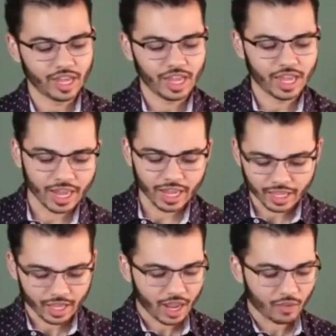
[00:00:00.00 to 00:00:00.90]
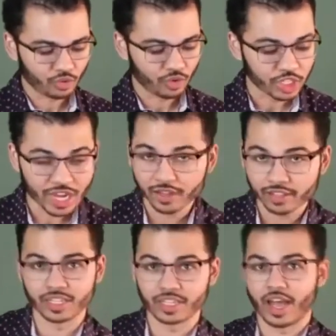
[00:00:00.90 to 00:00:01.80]
And I and I would reach out
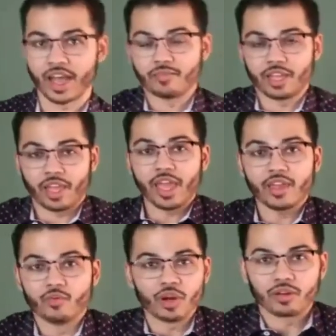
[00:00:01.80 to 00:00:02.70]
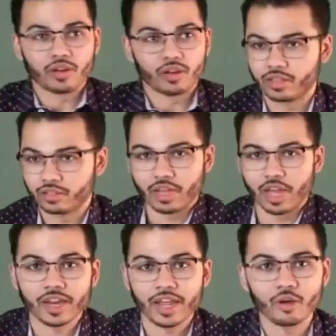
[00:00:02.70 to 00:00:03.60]
to the guy. I'm like, hey, what? Like, how
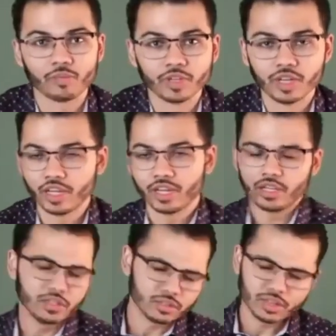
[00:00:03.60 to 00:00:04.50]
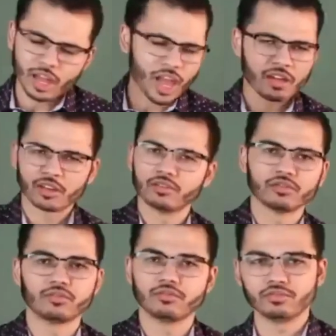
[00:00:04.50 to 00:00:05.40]
can I help? Uh,
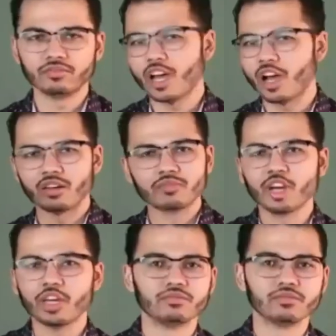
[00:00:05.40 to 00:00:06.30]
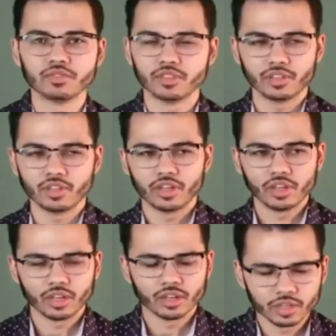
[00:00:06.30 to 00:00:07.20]
no, I'm good.
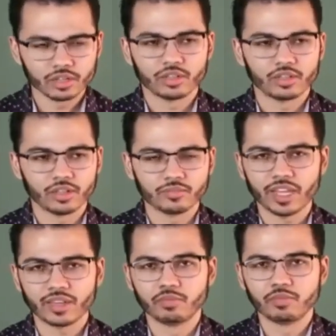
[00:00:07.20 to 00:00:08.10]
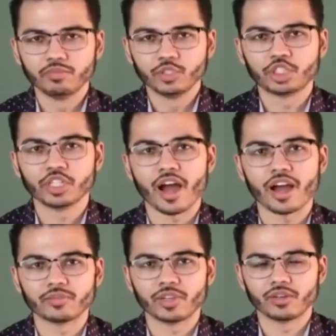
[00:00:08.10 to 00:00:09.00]
I'm like
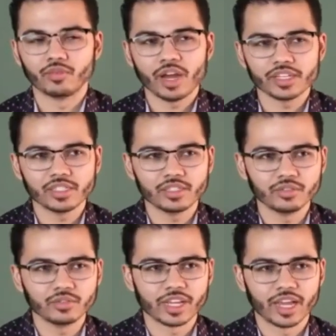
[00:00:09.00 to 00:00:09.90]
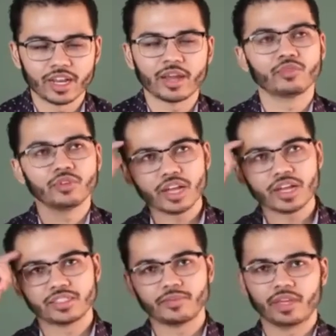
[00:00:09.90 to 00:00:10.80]
shocked. I'm like, why is he doing that? And I
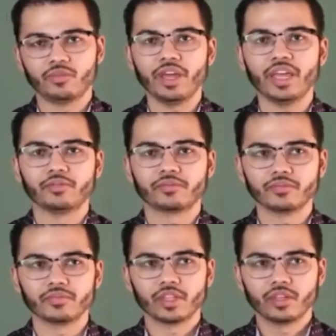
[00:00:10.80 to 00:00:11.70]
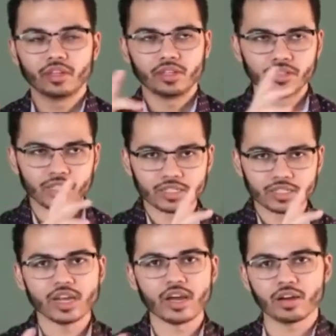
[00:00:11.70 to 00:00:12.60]
realized, I'm like, wait, this
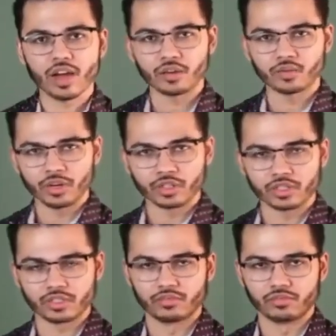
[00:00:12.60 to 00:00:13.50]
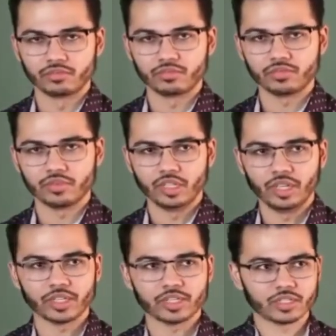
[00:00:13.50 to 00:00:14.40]
is how God works.
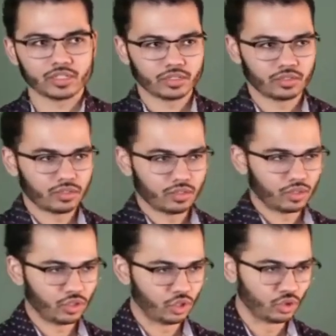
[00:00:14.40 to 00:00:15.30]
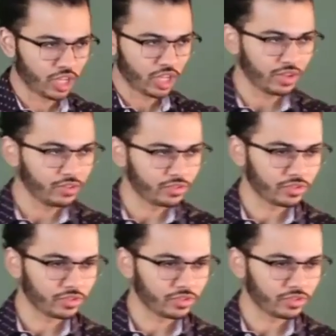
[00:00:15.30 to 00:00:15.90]
It's you give,